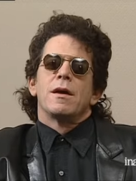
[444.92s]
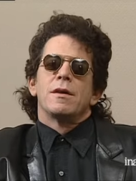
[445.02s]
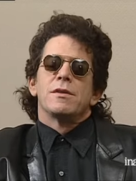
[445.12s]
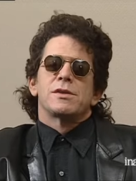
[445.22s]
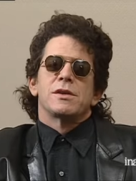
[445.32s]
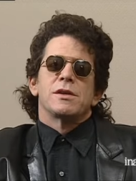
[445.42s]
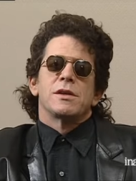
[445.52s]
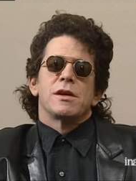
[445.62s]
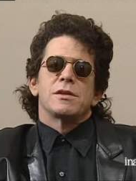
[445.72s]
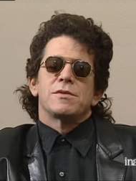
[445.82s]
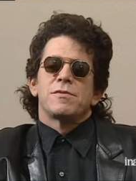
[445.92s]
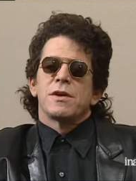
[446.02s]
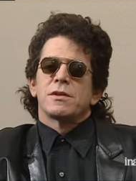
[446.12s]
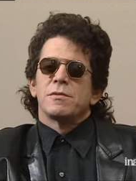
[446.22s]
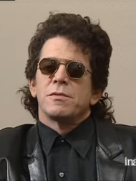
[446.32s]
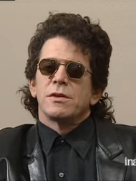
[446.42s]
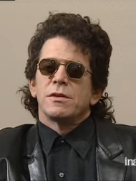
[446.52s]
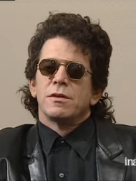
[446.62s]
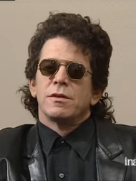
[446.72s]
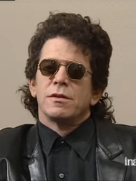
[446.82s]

and the city has affected me